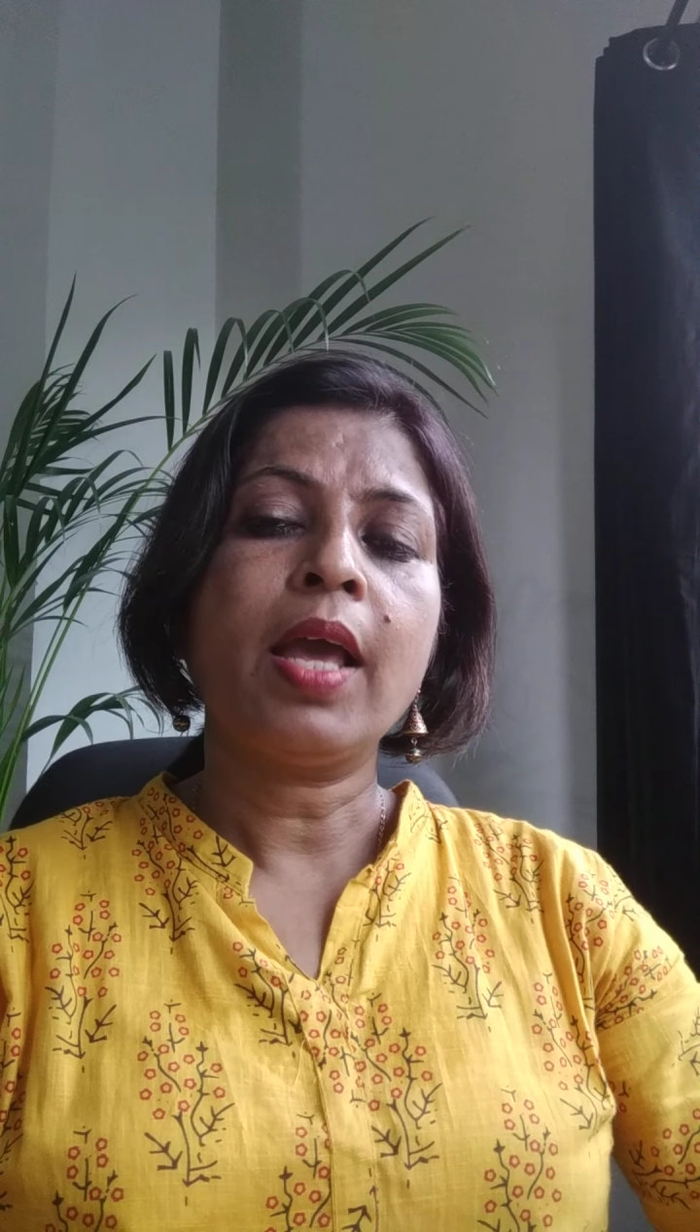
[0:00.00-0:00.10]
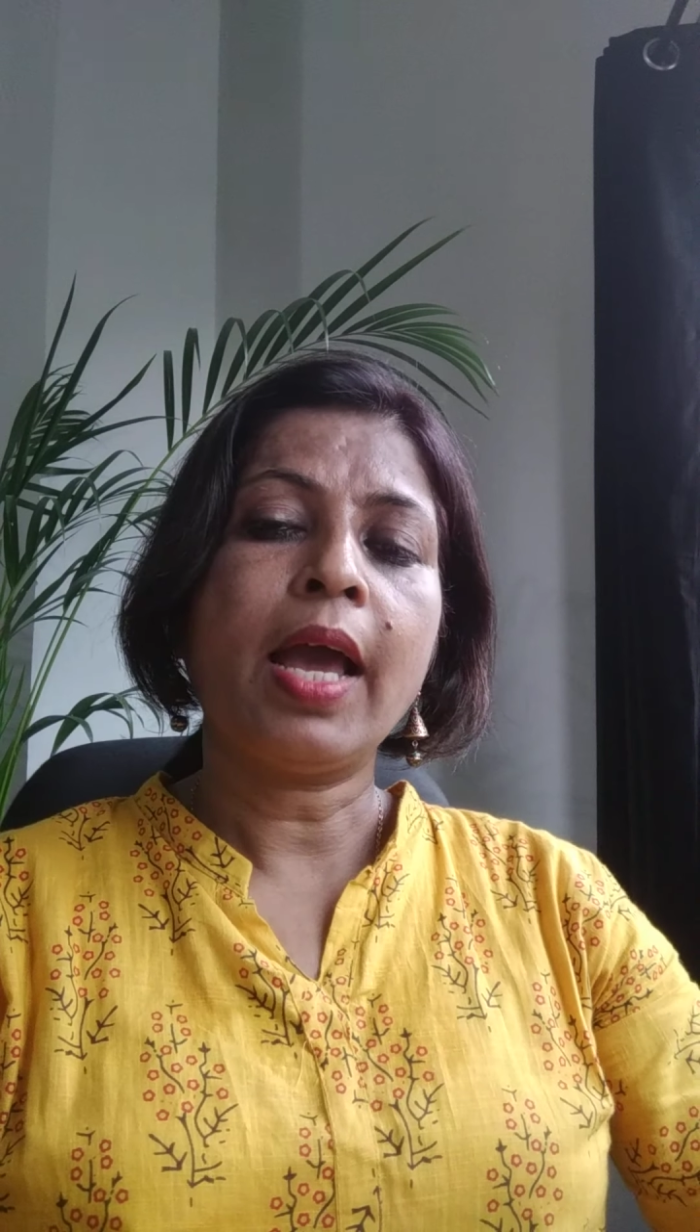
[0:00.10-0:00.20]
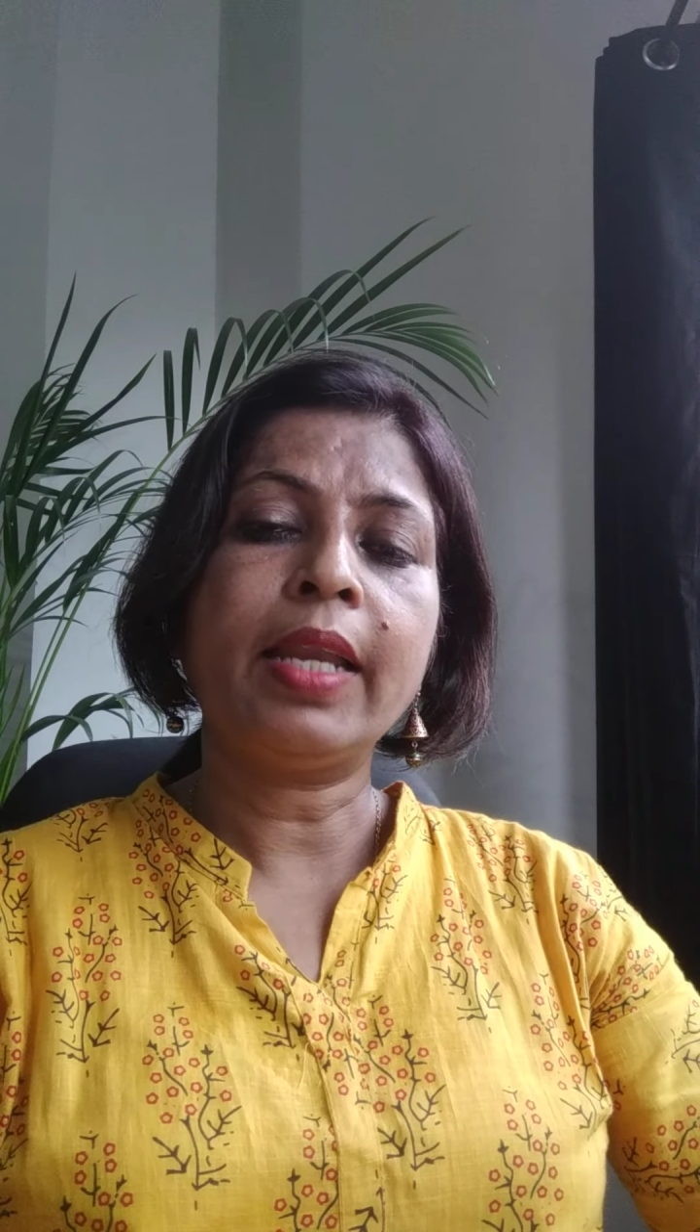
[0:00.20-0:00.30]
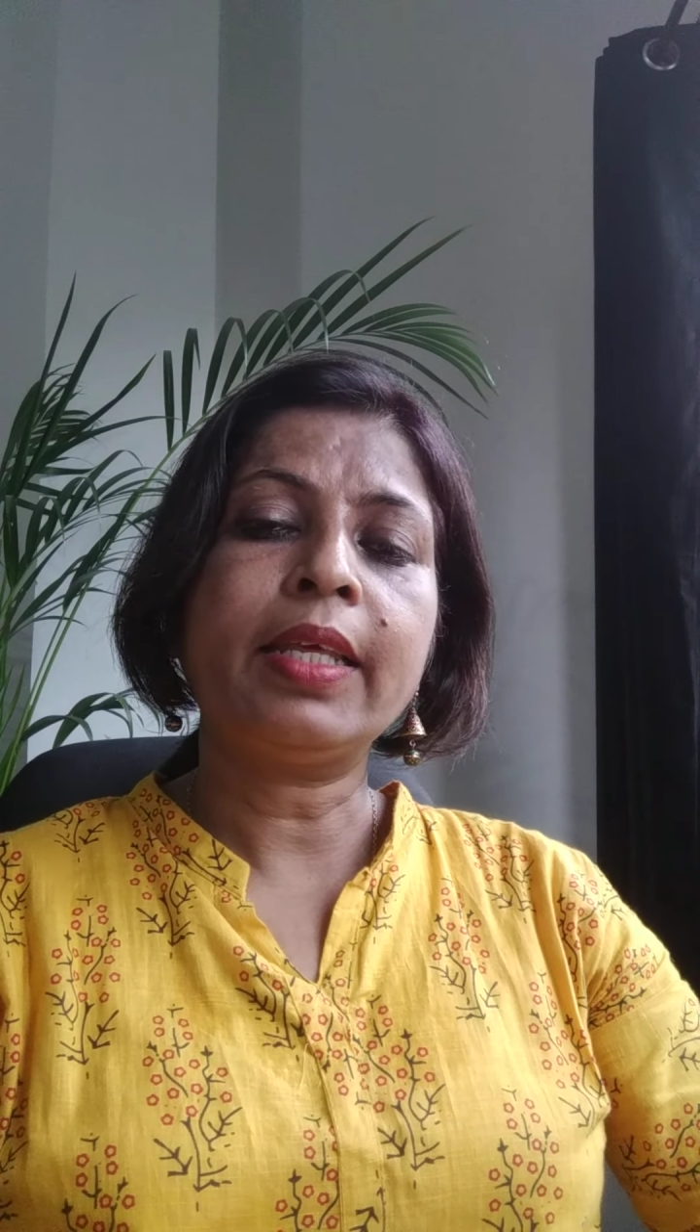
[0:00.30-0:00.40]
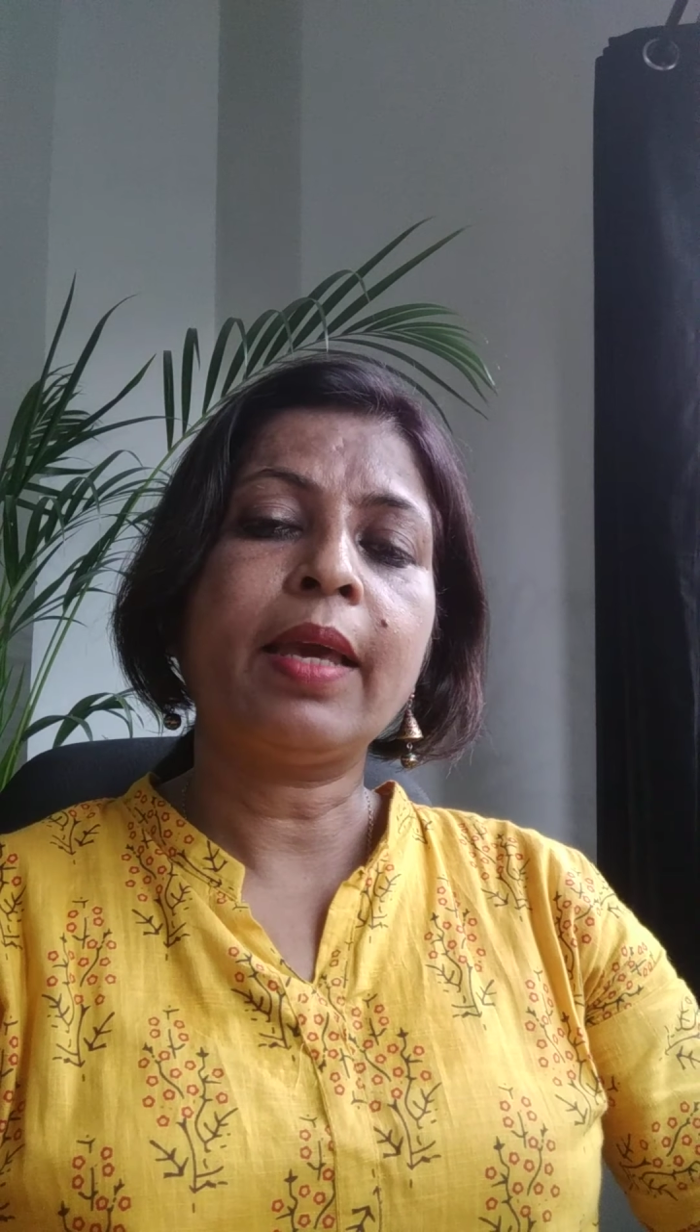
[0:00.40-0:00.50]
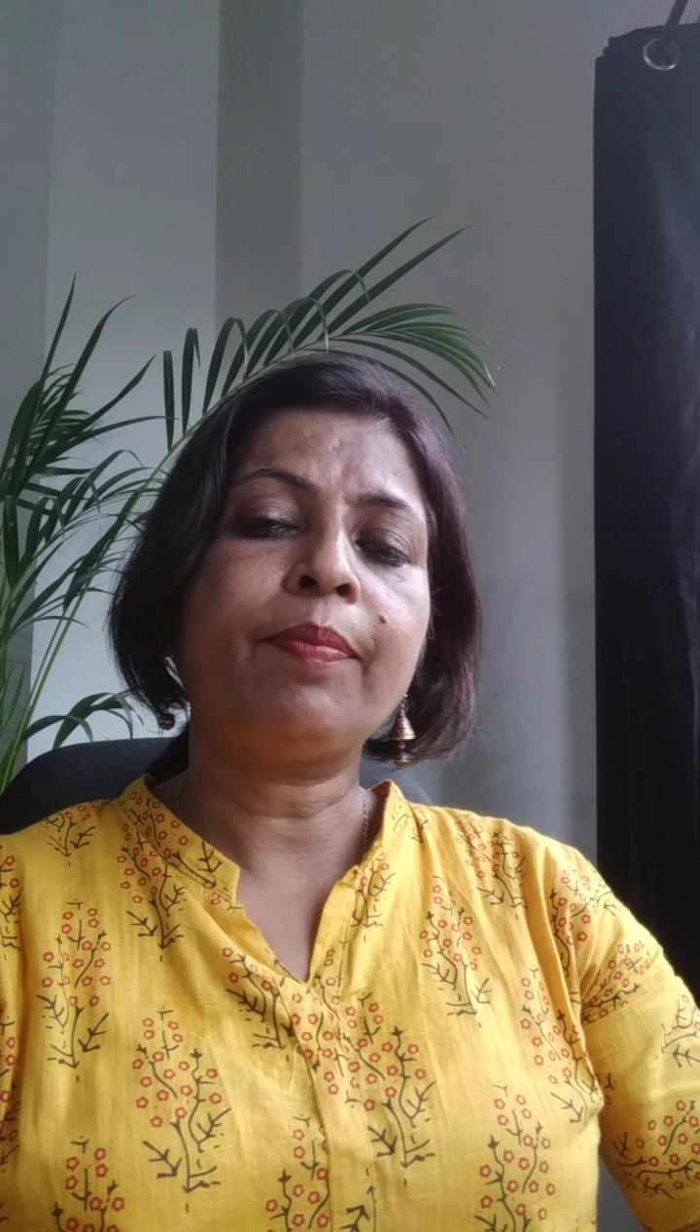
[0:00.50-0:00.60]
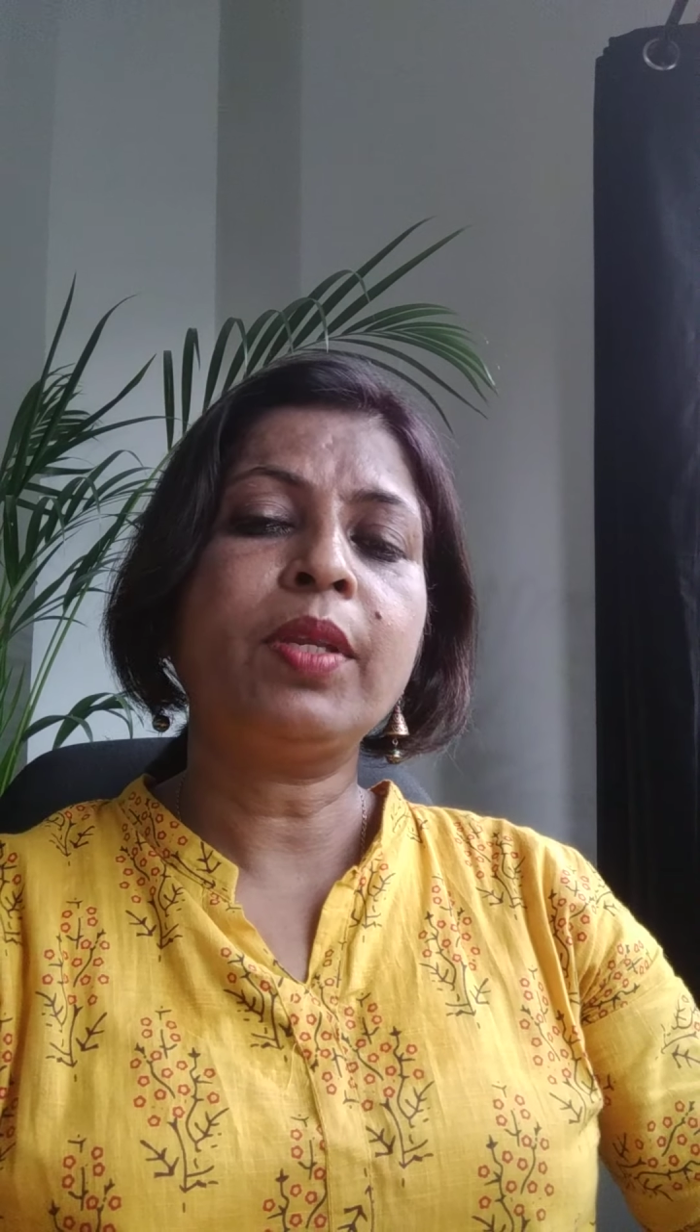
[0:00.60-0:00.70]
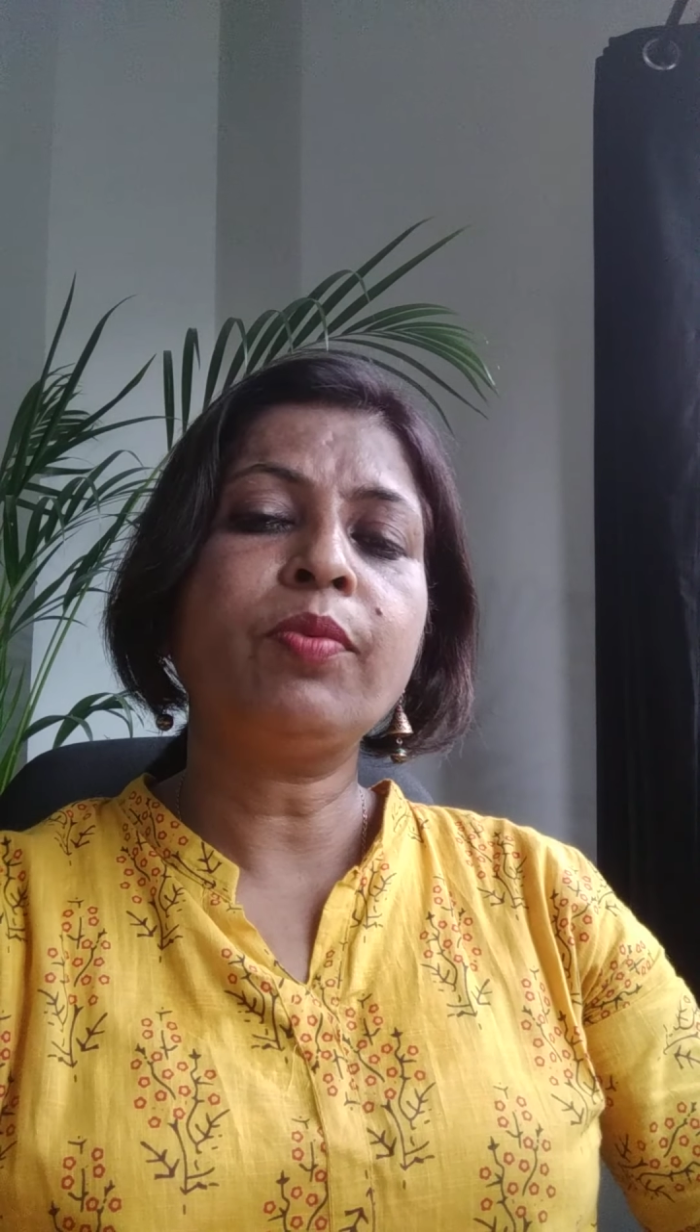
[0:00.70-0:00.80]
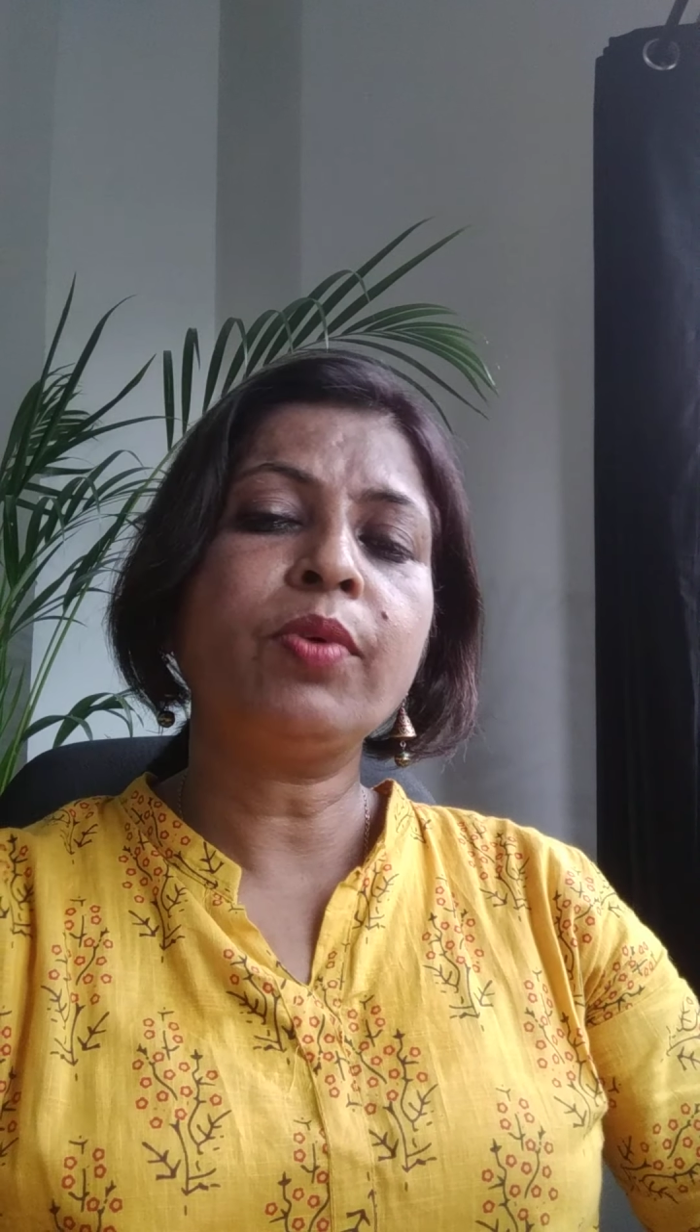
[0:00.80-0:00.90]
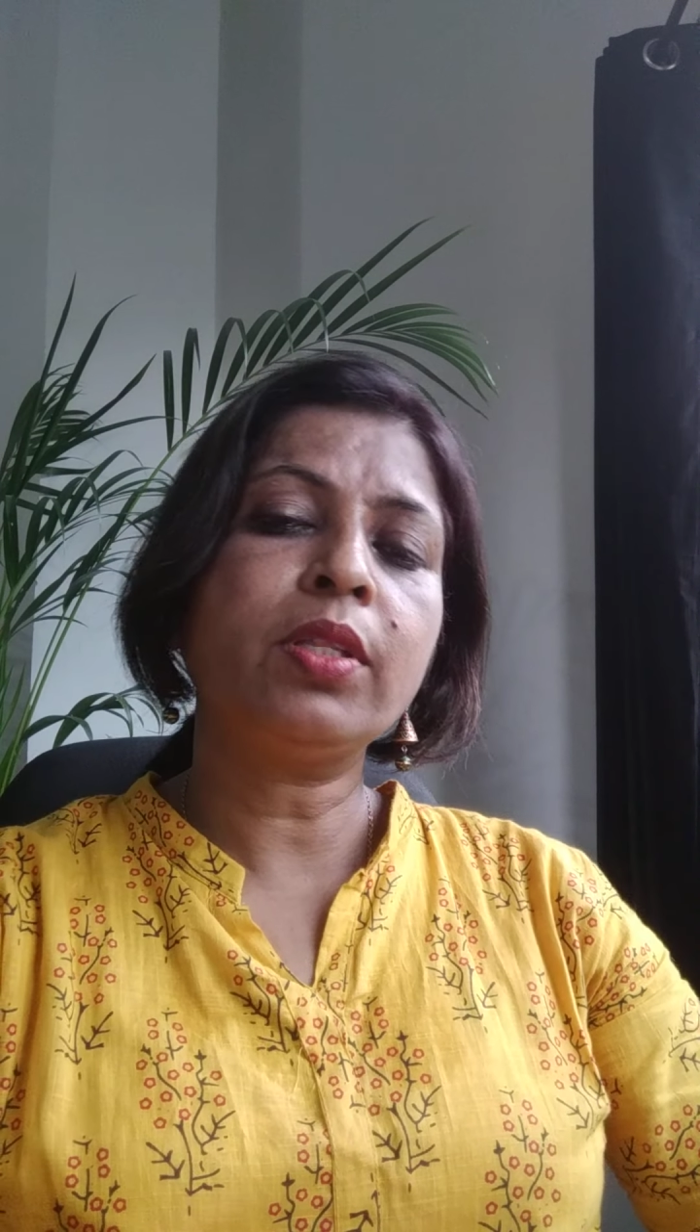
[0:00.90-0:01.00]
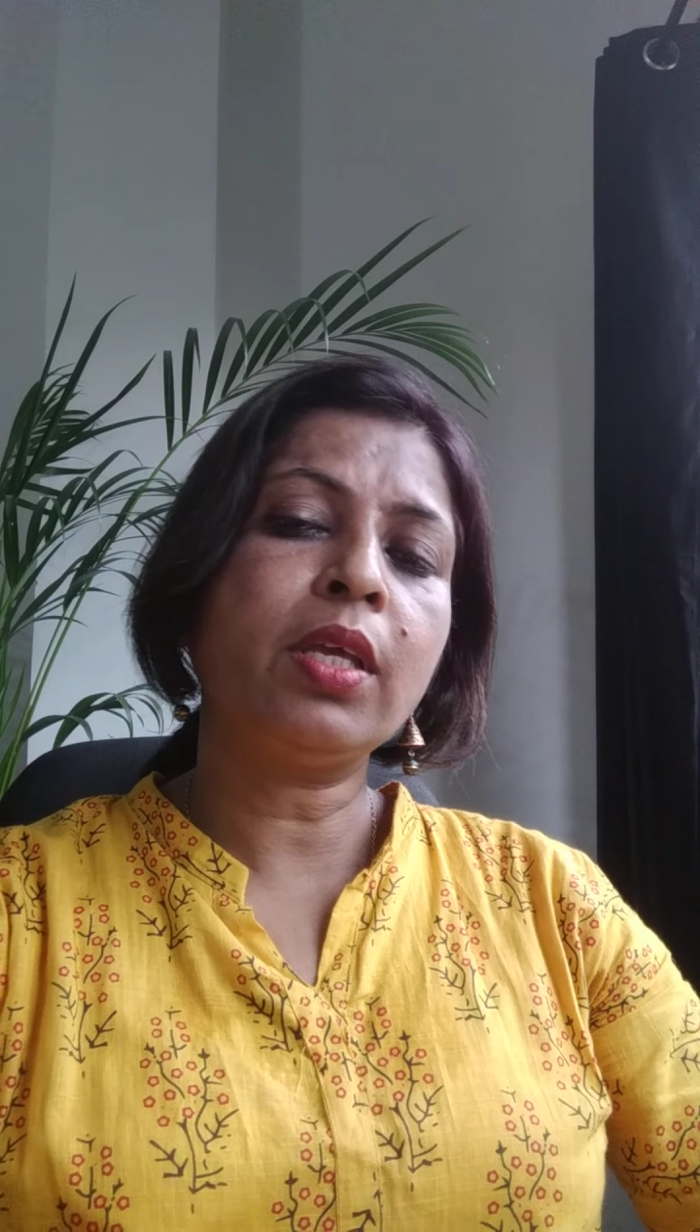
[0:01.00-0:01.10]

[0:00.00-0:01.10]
and kept it with